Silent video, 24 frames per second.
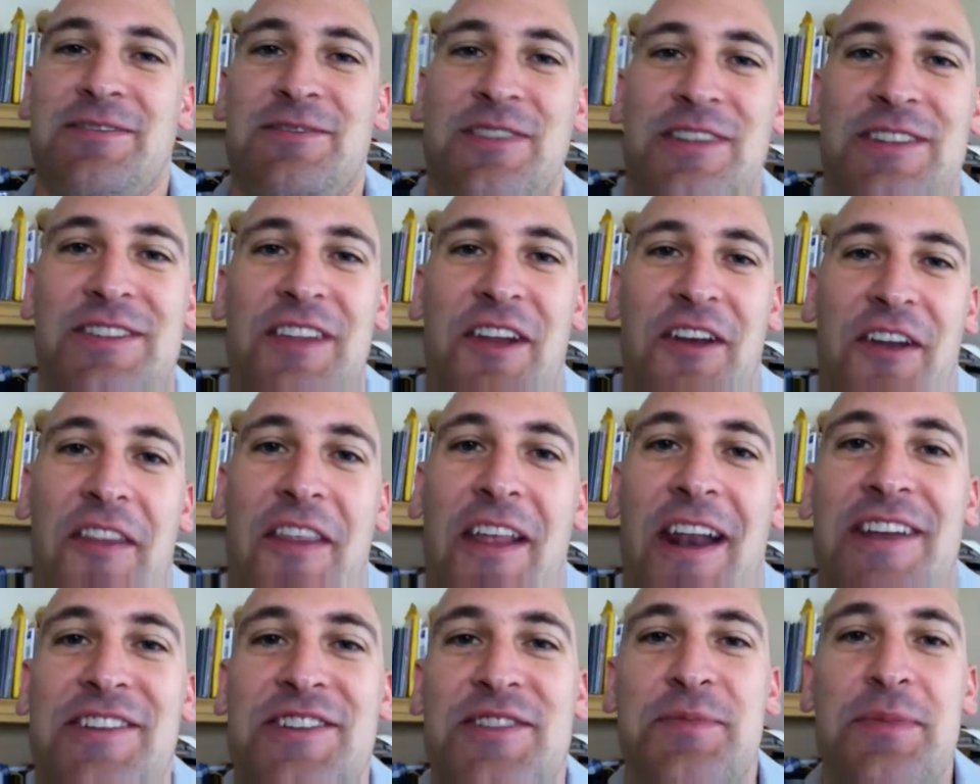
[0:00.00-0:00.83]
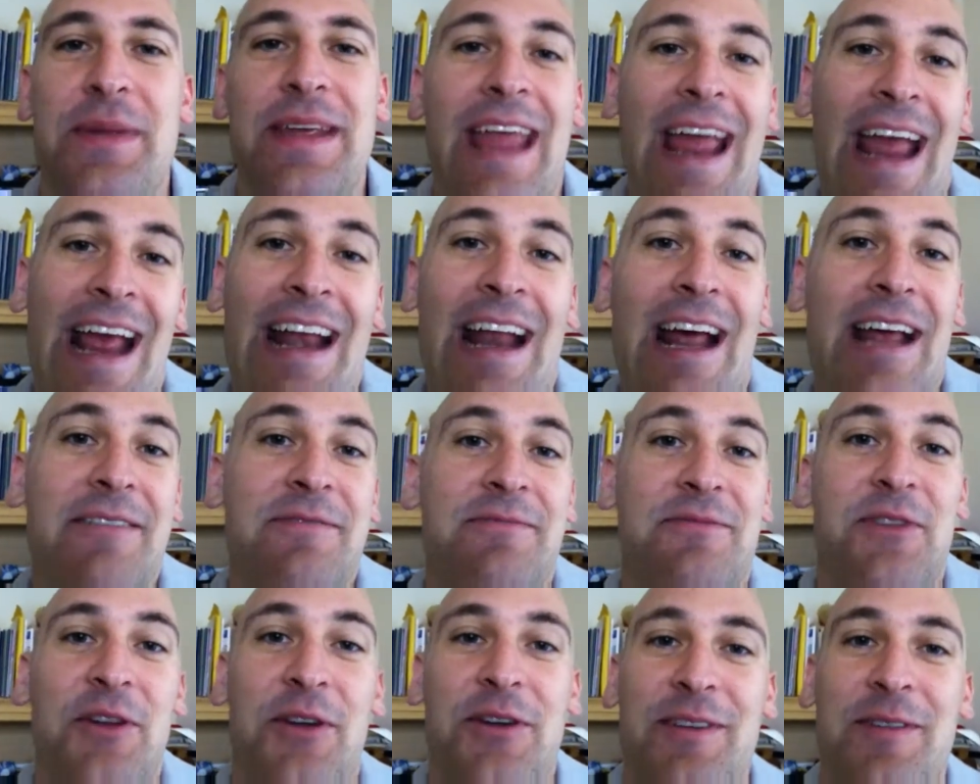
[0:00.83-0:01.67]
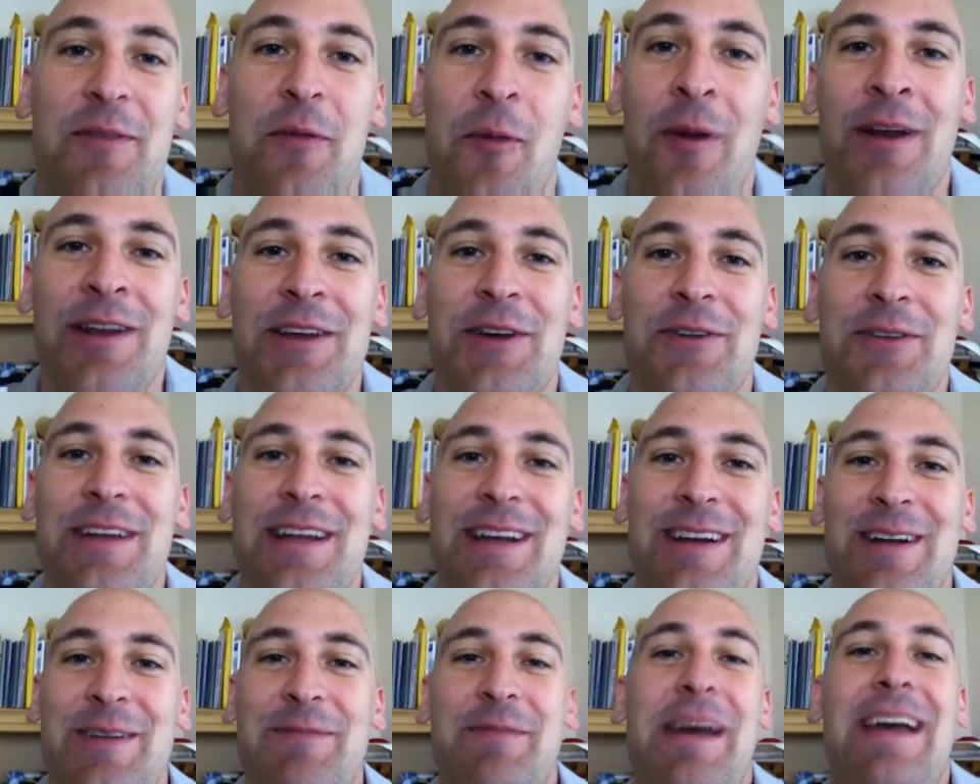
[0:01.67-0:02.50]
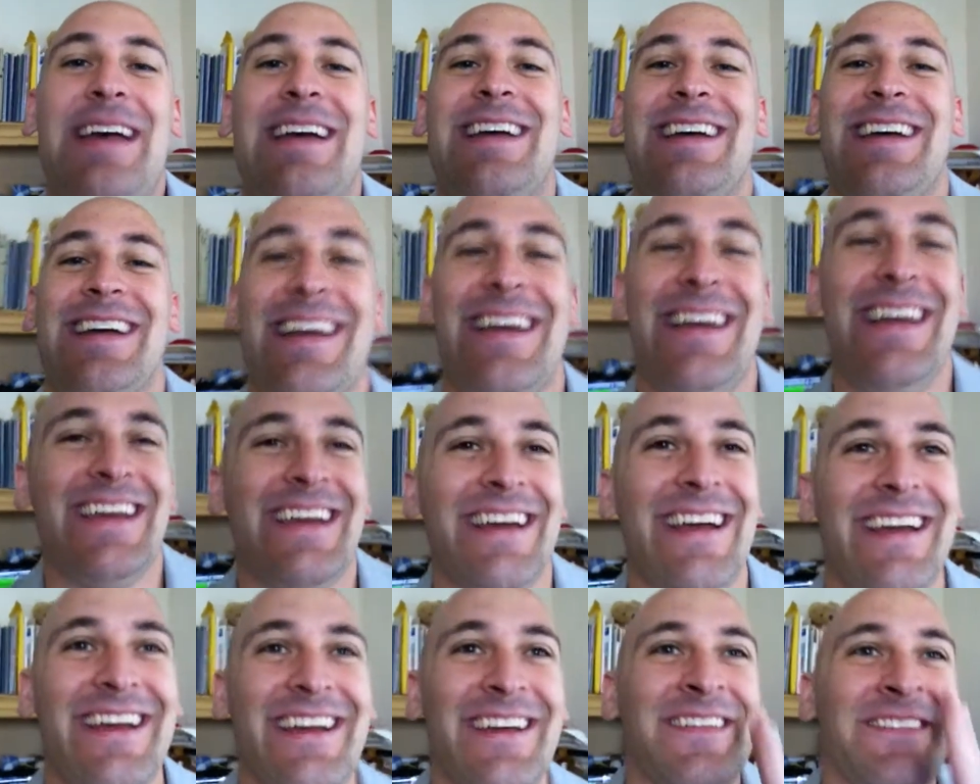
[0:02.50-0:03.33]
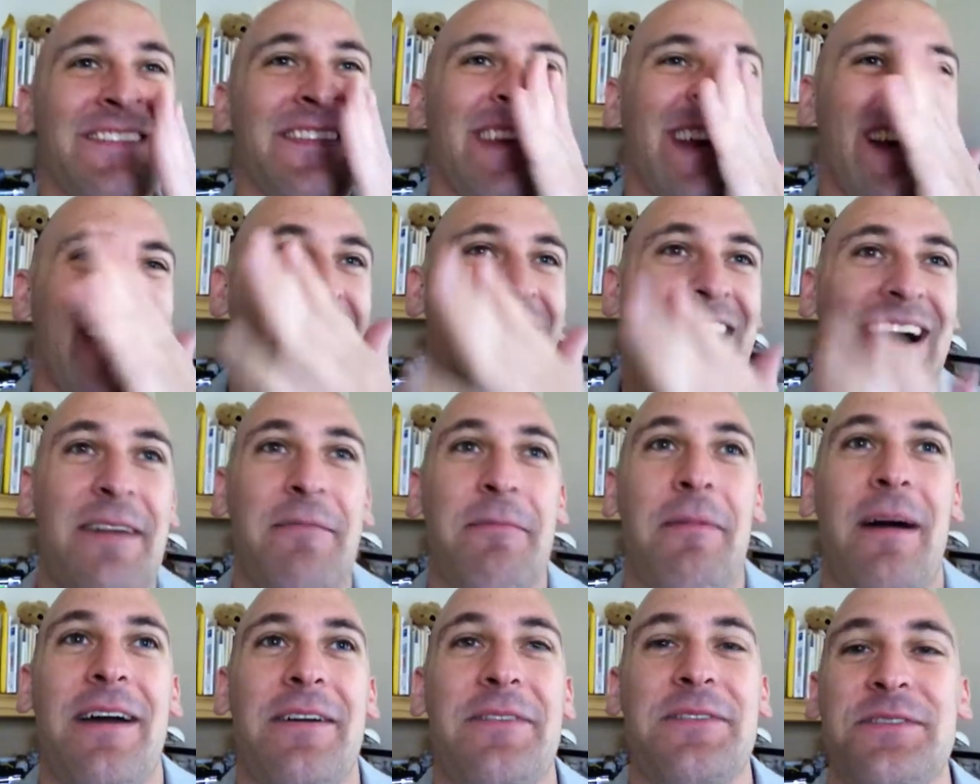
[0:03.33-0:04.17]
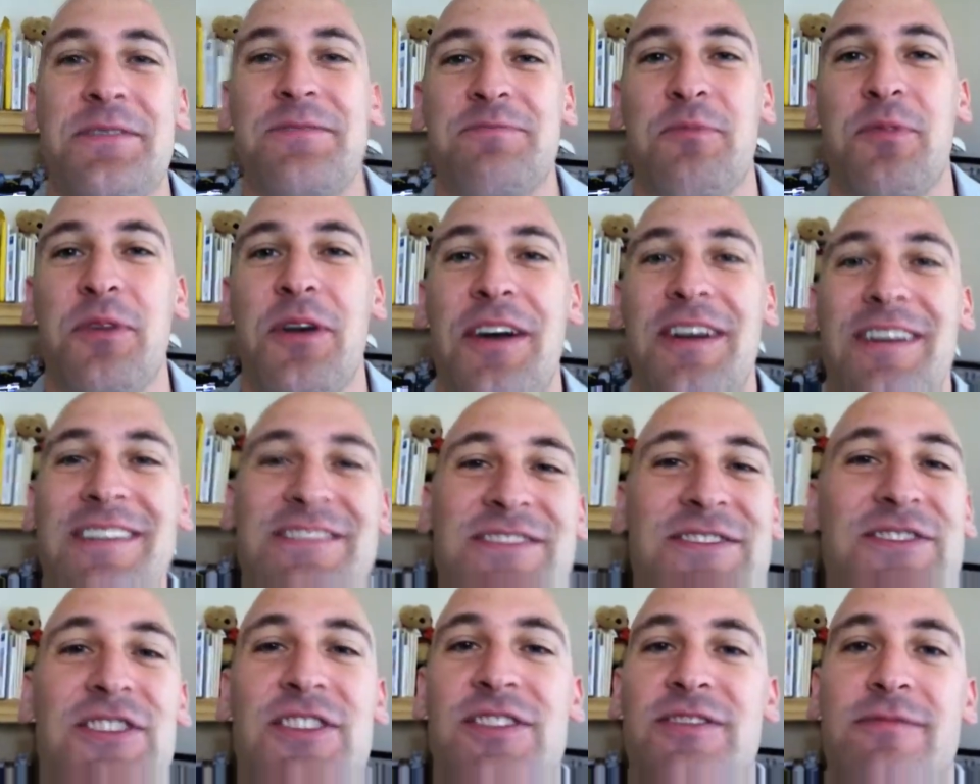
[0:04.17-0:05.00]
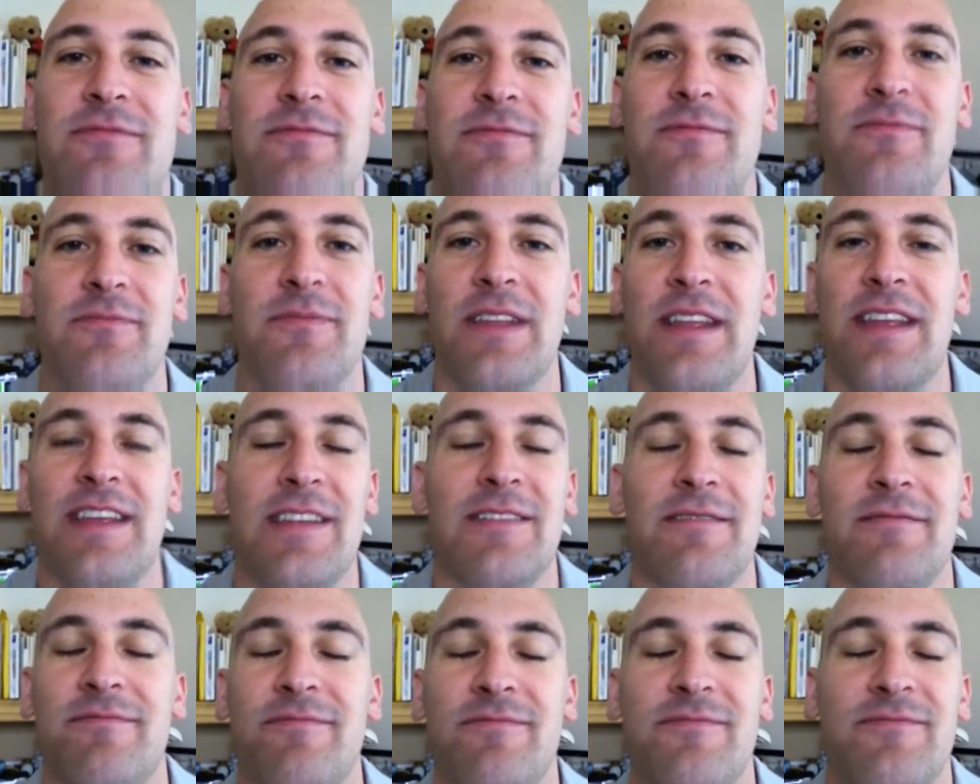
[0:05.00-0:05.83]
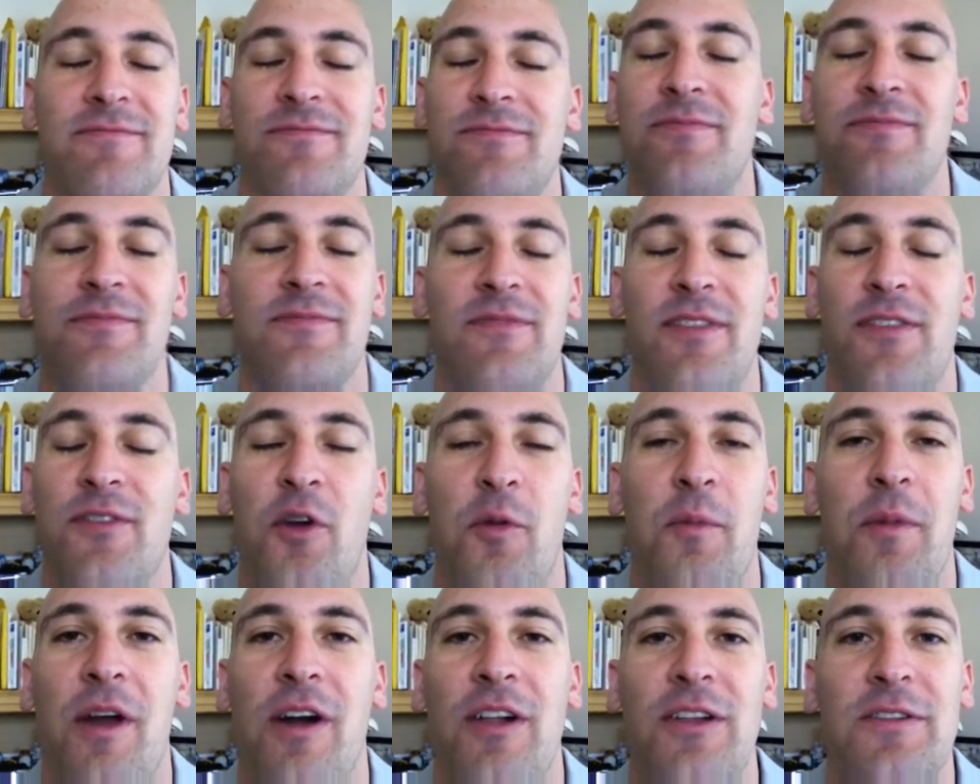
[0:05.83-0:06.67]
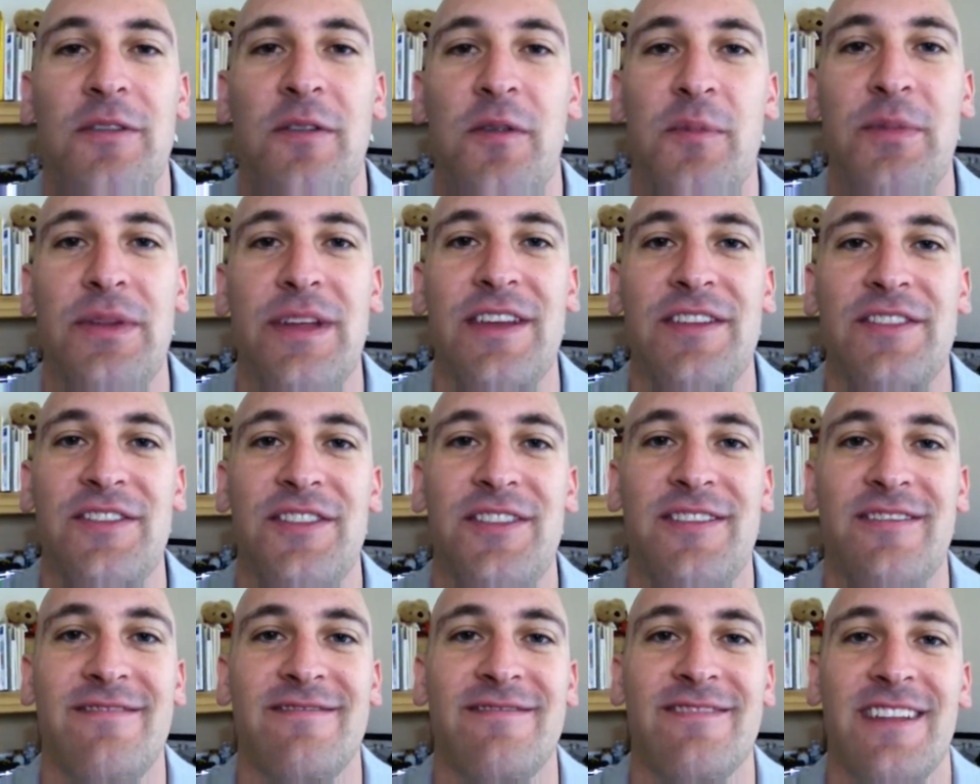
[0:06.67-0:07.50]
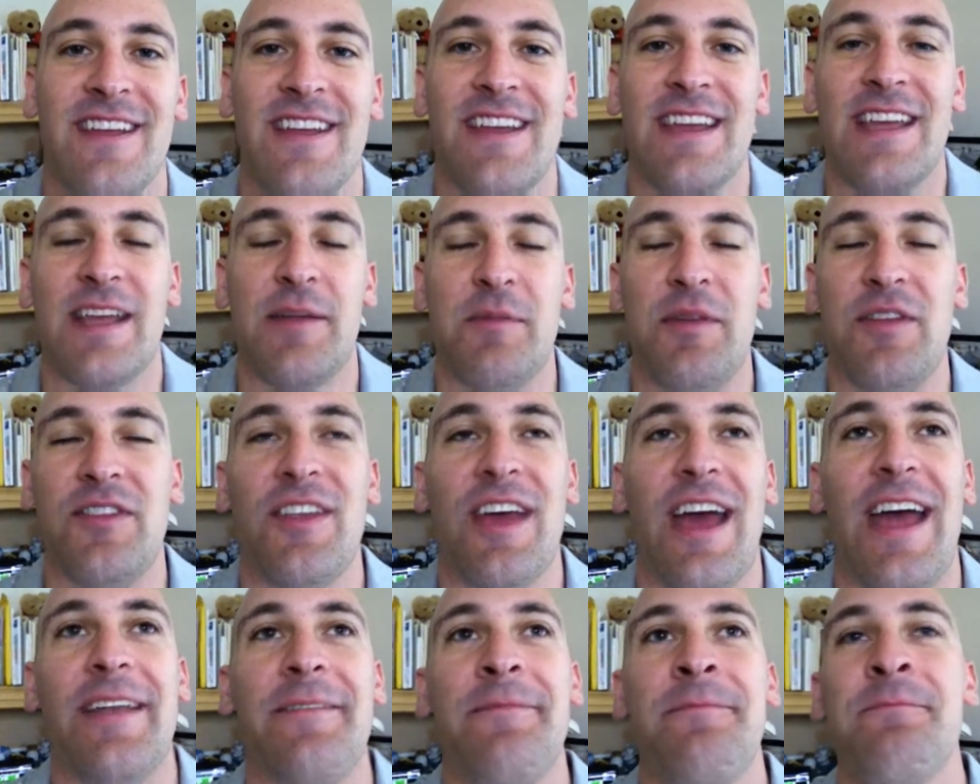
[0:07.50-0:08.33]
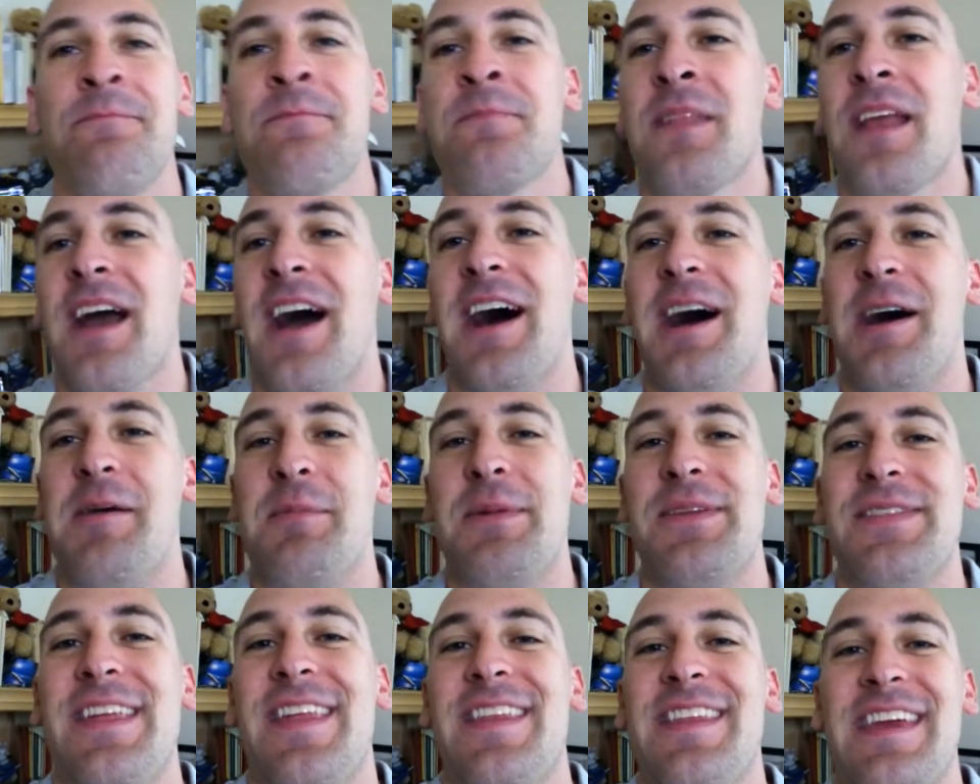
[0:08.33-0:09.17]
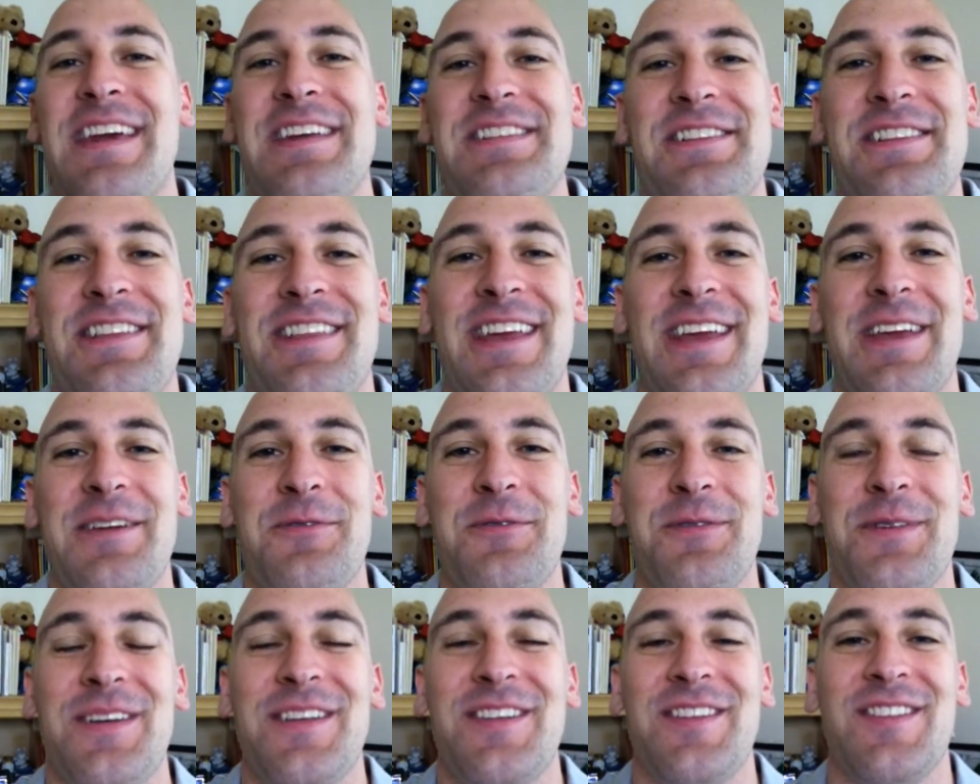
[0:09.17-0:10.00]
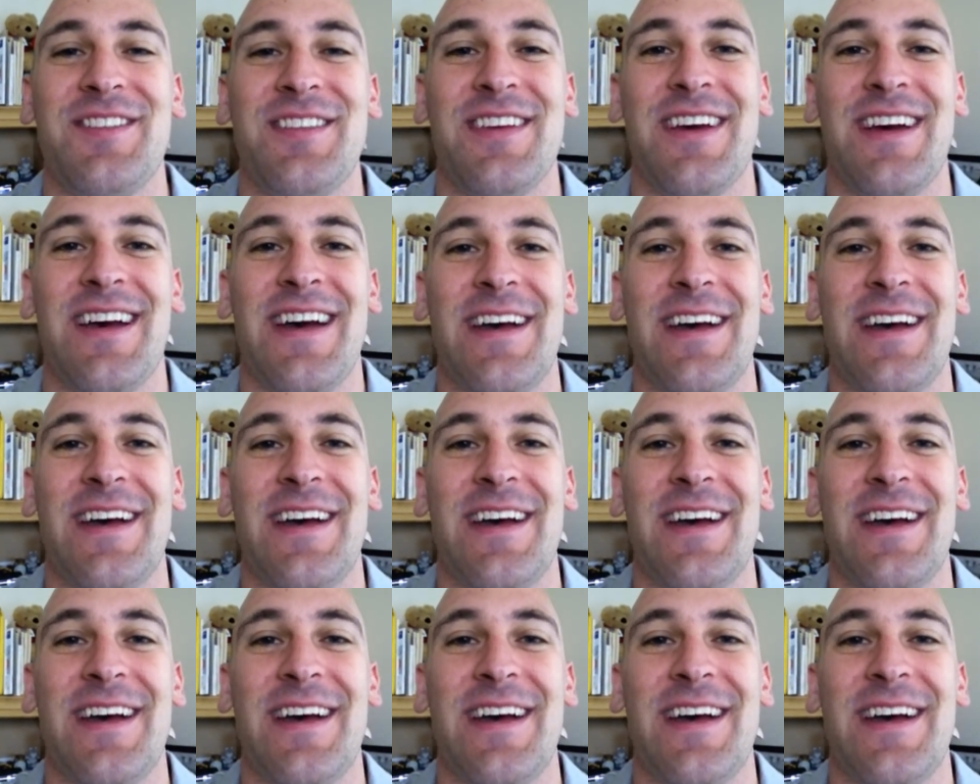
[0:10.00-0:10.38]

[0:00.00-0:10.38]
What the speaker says: Considering that I just began, I don't even want to go near him. I would just, he'd throw me all over the place and it'd be sad. But then the other thing was,